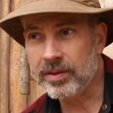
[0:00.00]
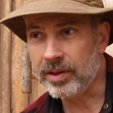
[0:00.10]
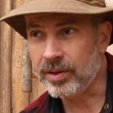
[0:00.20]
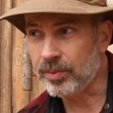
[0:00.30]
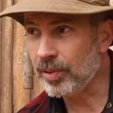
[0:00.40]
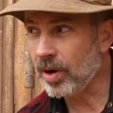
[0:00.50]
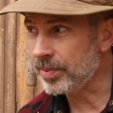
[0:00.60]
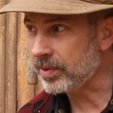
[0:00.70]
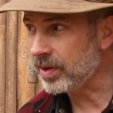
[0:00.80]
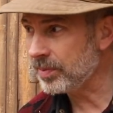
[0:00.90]
the
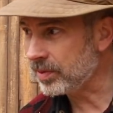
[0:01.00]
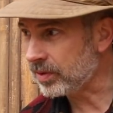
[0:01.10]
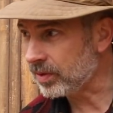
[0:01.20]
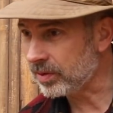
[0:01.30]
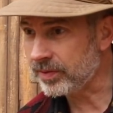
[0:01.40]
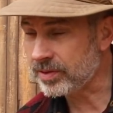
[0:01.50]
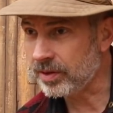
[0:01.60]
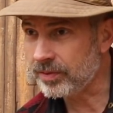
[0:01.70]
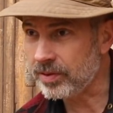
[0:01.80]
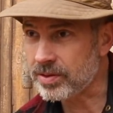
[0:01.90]
proper temperature, I'll leave
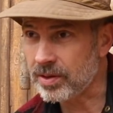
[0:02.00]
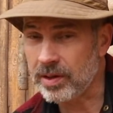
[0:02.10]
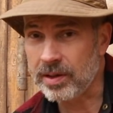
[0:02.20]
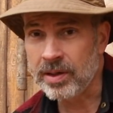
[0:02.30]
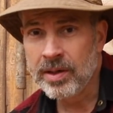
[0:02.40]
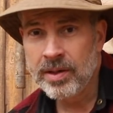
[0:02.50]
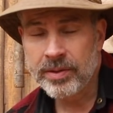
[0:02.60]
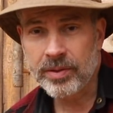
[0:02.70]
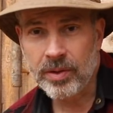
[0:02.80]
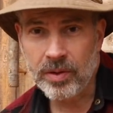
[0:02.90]
stuff outside.
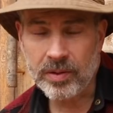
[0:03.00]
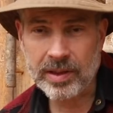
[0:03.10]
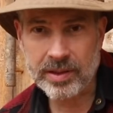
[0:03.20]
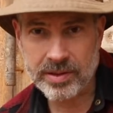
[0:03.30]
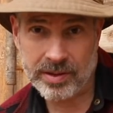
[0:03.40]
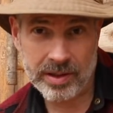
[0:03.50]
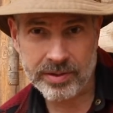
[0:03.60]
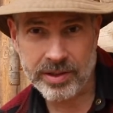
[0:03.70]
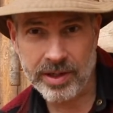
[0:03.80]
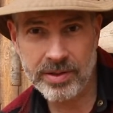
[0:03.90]
So that'll
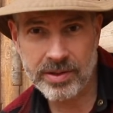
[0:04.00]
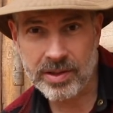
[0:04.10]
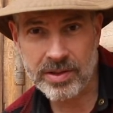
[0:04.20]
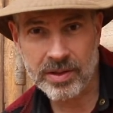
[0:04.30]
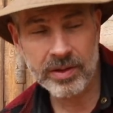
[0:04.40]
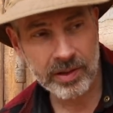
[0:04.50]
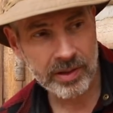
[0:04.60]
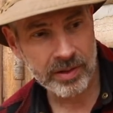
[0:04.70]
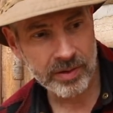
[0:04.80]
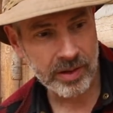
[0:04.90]
change seasonally, and
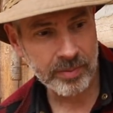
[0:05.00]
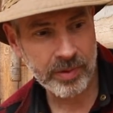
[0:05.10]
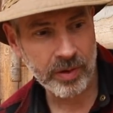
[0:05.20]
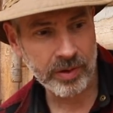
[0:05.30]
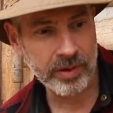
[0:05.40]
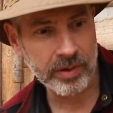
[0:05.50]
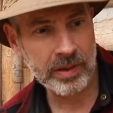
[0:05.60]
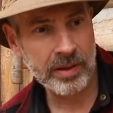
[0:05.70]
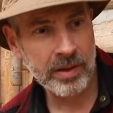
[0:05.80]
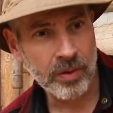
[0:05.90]
now that I'm cooking
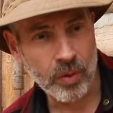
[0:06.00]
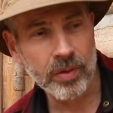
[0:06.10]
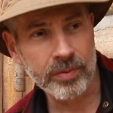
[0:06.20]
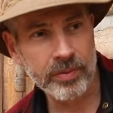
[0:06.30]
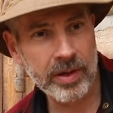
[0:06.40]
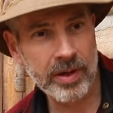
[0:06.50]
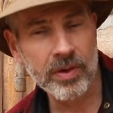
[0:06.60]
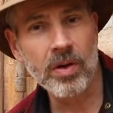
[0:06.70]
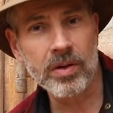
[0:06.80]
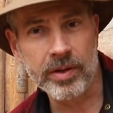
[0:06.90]
or have
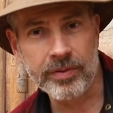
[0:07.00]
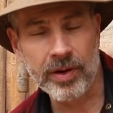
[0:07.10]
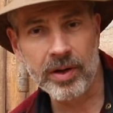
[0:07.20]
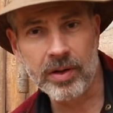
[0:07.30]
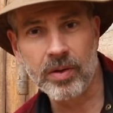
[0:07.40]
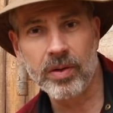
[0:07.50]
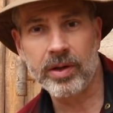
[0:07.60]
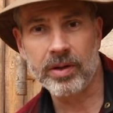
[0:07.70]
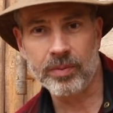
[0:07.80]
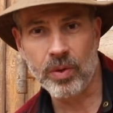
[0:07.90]
an all-day fire going,
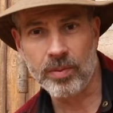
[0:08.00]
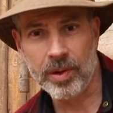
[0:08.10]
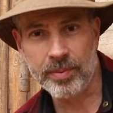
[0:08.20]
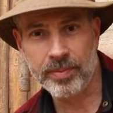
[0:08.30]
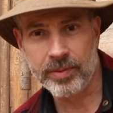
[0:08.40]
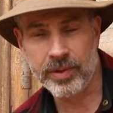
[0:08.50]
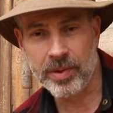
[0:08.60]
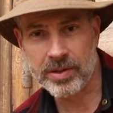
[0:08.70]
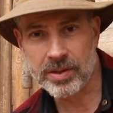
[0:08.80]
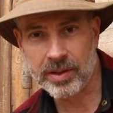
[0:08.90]
it'll warm up too
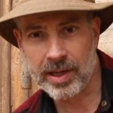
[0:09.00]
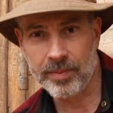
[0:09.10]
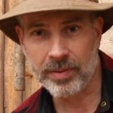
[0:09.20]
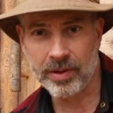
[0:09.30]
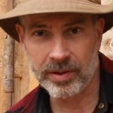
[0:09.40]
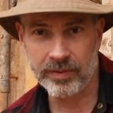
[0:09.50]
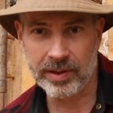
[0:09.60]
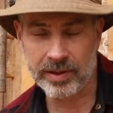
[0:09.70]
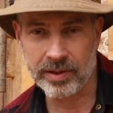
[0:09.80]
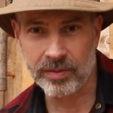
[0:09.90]
much in the cabin to leave
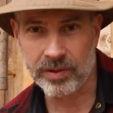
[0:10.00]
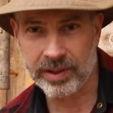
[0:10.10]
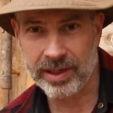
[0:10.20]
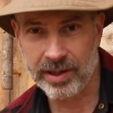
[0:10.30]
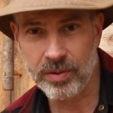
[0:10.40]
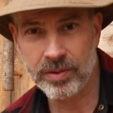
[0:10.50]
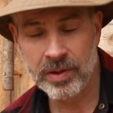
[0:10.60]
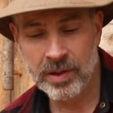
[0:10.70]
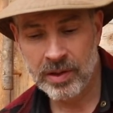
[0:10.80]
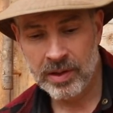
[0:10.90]
anything really out.
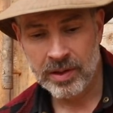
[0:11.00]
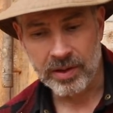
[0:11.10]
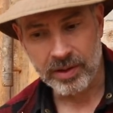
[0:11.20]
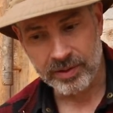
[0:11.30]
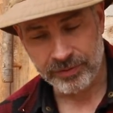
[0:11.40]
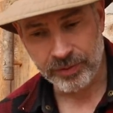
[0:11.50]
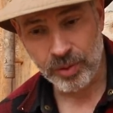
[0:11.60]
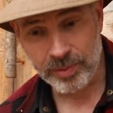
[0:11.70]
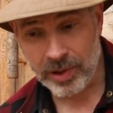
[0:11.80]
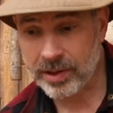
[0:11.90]
The
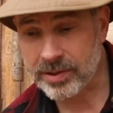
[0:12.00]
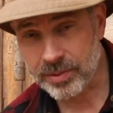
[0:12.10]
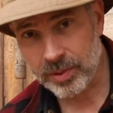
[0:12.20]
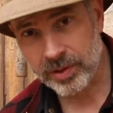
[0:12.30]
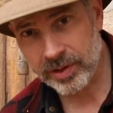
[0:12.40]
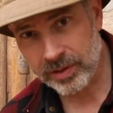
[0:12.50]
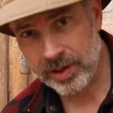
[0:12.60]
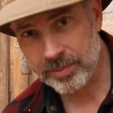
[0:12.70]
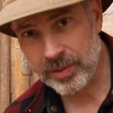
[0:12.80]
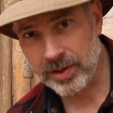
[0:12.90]
floor box is working
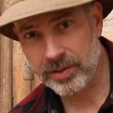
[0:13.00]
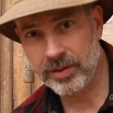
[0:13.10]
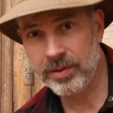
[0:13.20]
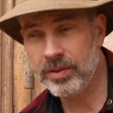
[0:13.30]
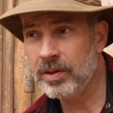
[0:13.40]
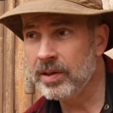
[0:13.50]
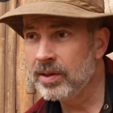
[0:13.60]
great, mind you,